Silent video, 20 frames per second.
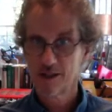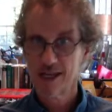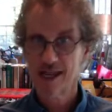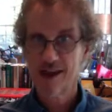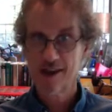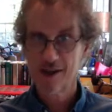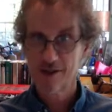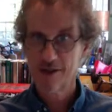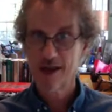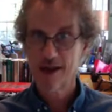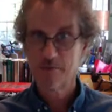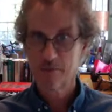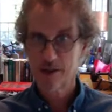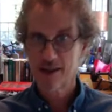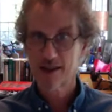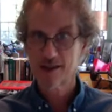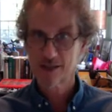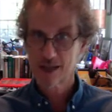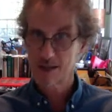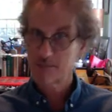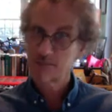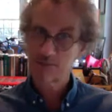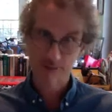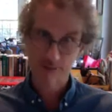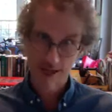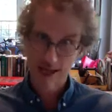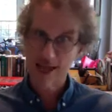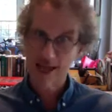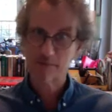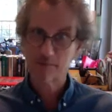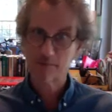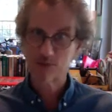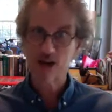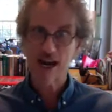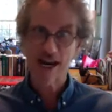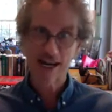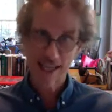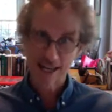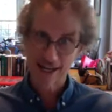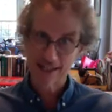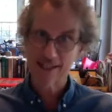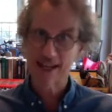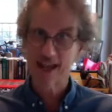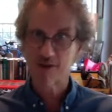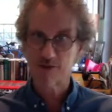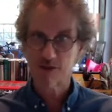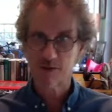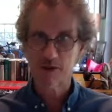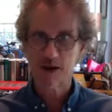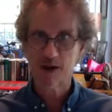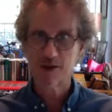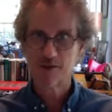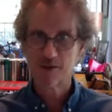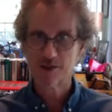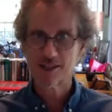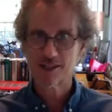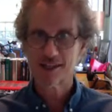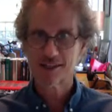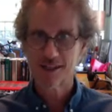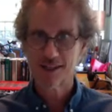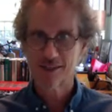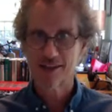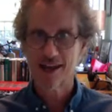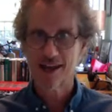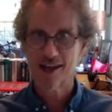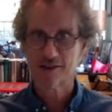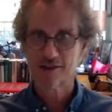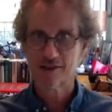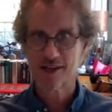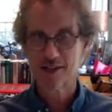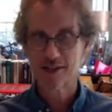I know that because I'm trying to get it down from 160,000.